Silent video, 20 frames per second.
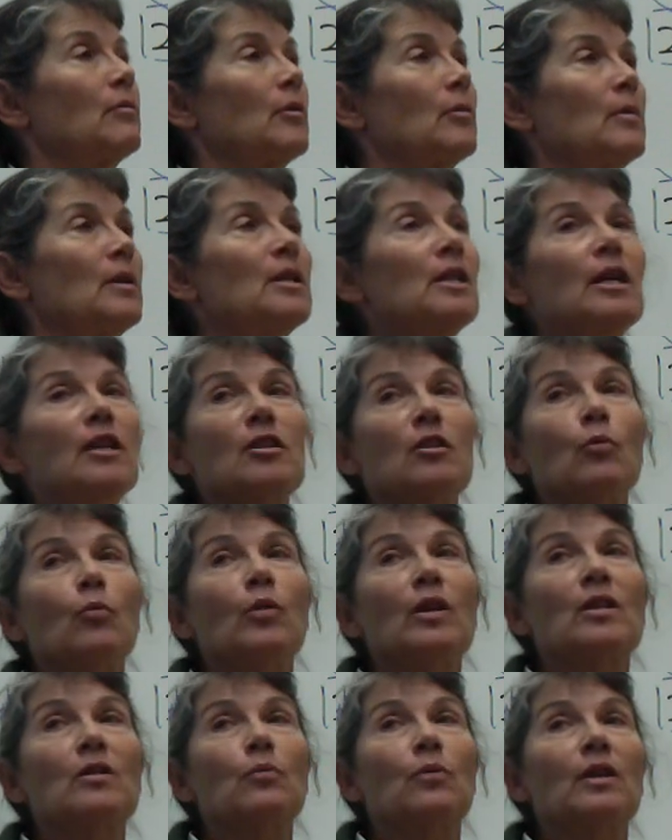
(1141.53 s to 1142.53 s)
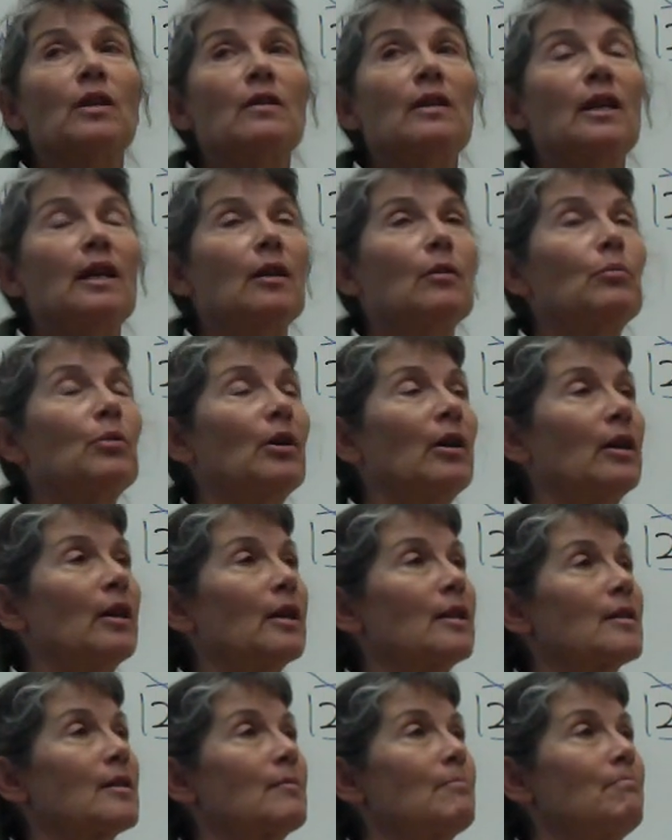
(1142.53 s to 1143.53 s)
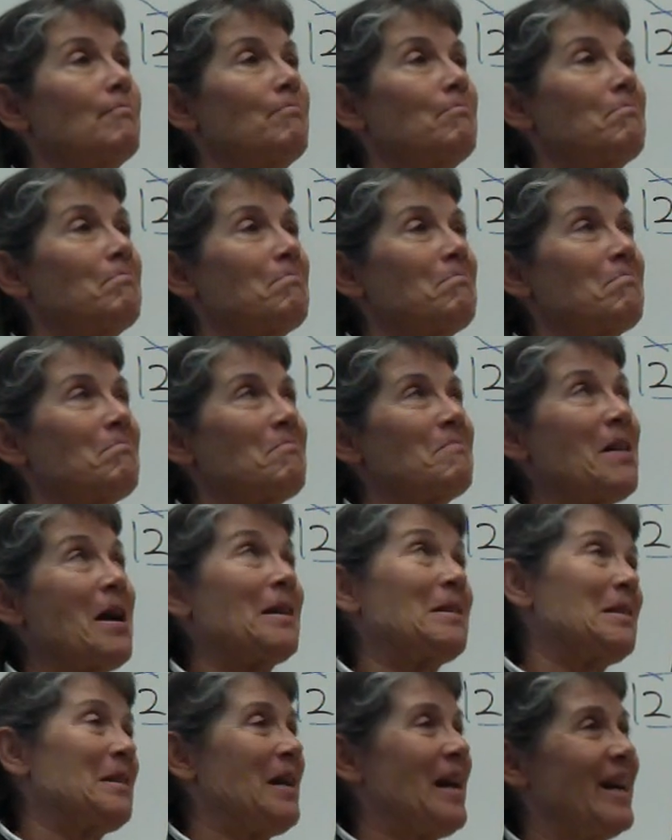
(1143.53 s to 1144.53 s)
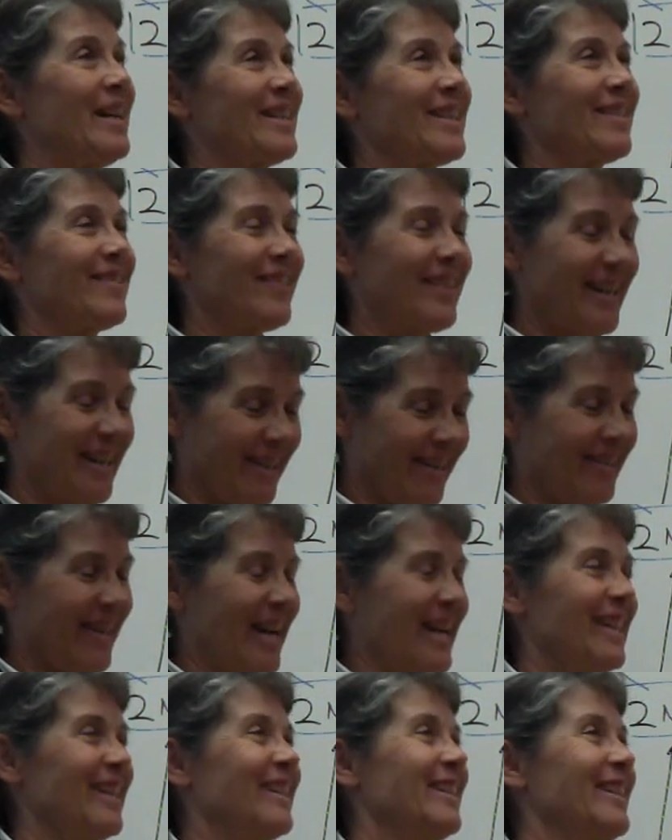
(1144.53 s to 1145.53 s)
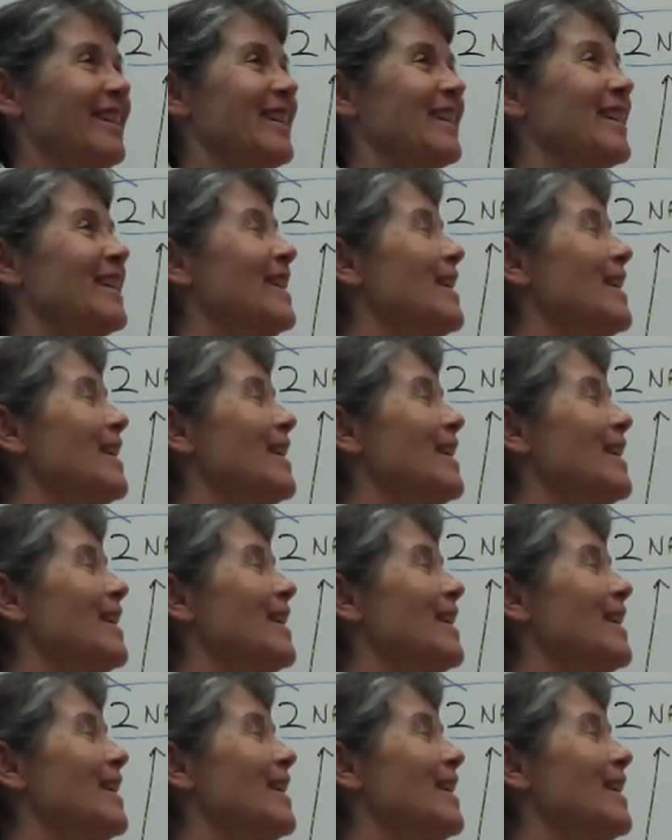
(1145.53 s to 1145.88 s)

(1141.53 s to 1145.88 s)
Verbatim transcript: fermentation what's one of the end products. Lactic acid, right? Okay, good.